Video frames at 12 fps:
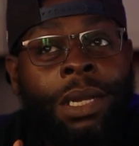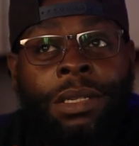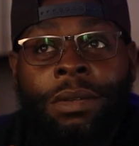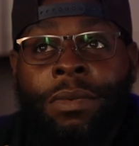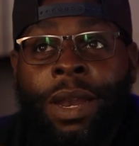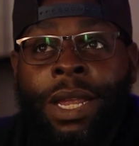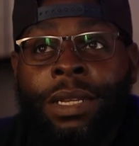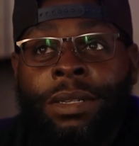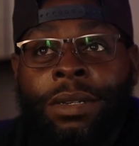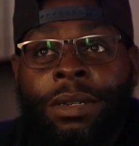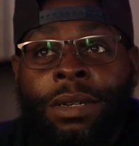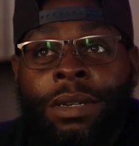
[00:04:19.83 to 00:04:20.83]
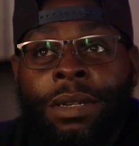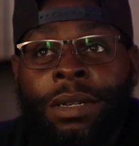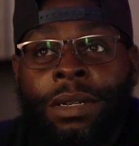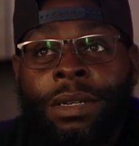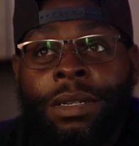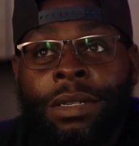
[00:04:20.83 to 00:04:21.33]
razor,
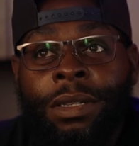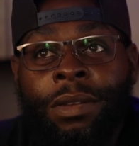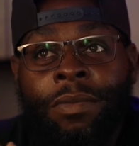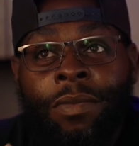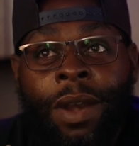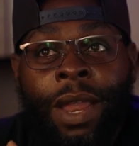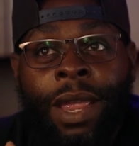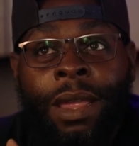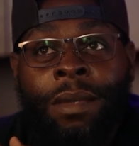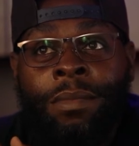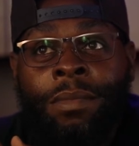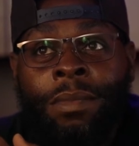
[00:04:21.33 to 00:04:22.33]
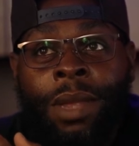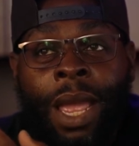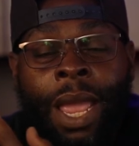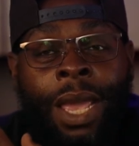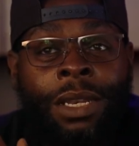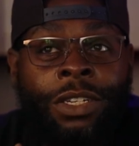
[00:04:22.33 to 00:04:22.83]
the RAM,
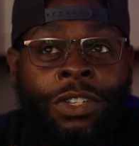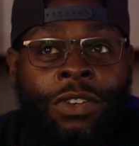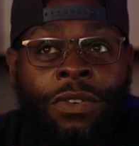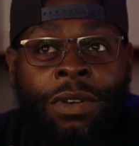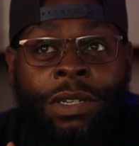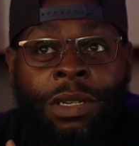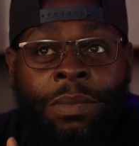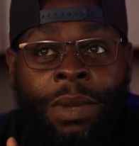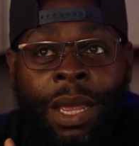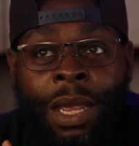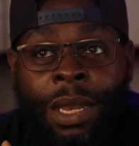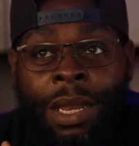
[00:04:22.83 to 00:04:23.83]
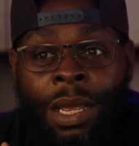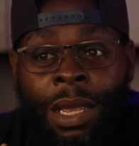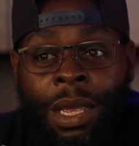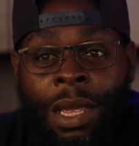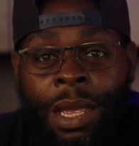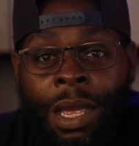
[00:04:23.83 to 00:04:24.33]
and the storage update.
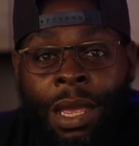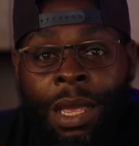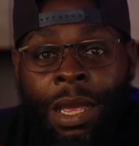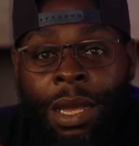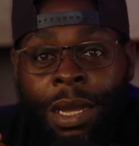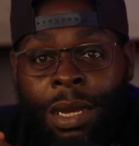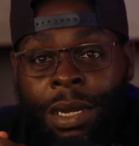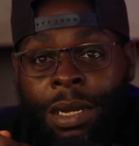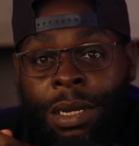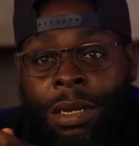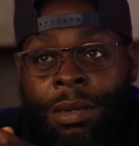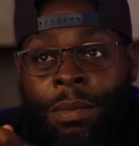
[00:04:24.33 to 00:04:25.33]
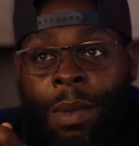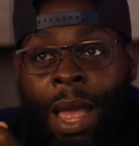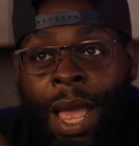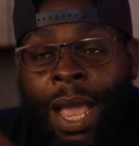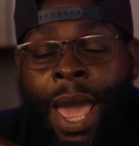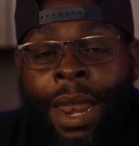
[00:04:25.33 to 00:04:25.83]

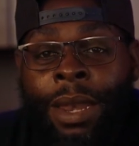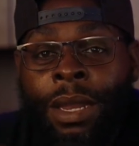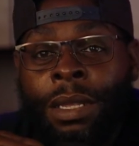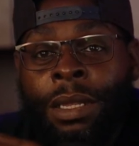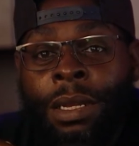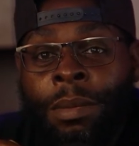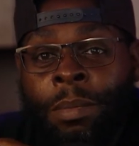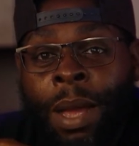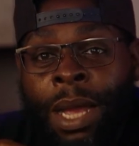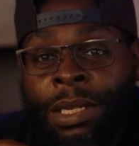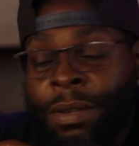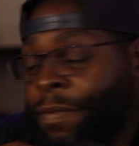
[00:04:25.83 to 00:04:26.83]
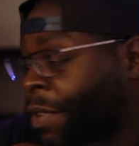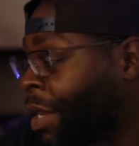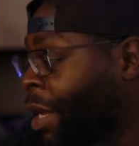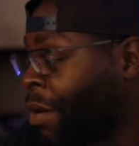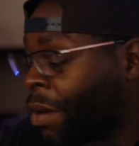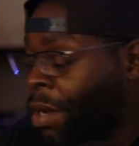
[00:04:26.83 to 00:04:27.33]
I got another unboxing video